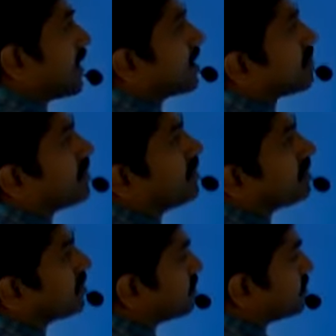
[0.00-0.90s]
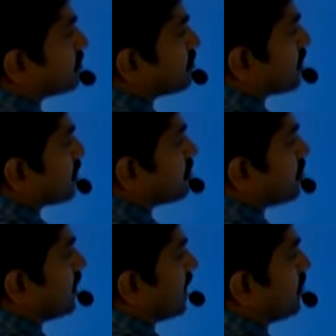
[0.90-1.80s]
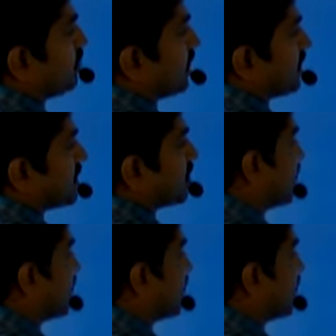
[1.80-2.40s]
A na given. So m a